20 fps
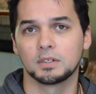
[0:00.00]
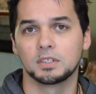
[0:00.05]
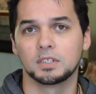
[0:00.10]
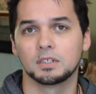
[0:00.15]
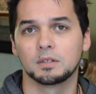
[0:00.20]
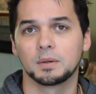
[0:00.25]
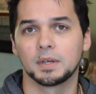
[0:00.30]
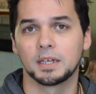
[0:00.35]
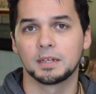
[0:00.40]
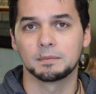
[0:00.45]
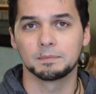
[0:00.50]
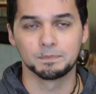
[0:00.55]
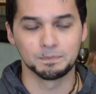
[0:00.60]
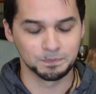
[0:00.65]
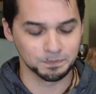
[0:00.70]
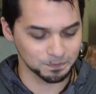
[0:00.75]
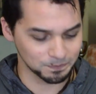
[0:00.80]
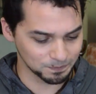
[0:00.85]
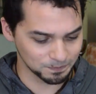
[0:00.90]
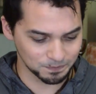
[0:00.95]
doing.
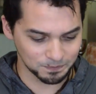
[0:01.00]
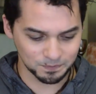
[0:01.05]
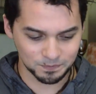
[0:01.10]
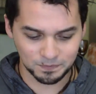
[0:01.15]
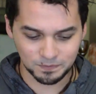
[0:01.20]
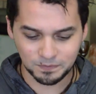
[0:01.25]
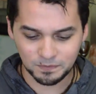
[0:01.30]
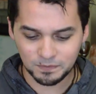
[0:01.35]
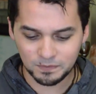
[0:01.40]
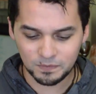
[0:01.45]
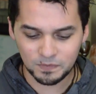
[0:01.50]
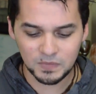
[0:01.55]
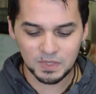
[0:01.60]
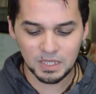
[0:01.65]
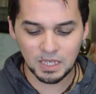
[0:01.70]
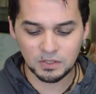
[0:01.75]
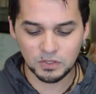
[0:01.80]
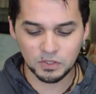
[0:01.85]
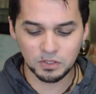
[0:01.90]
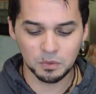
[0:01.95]

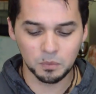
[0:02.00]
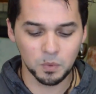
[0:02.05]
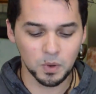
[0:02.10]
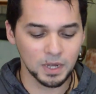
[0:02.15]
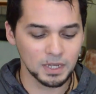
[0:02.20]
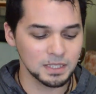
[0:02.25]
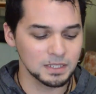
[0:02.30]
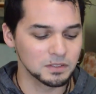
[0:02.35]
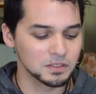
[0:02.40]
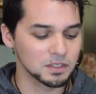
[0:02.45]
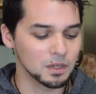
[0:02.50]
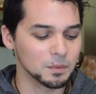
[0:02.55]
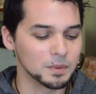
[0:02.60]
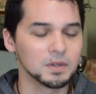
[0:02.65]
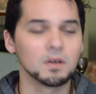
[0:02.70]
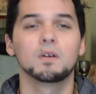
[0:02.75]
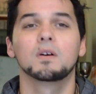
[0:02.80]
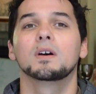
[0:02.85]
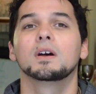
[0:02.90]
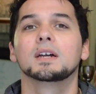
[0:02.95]
So what is
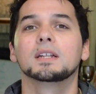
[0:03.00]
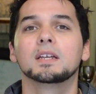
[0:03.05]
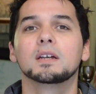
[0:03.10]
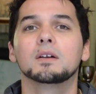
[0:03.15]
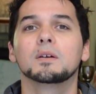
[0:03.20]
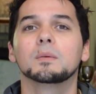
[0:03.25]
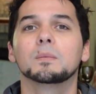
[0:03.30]
going on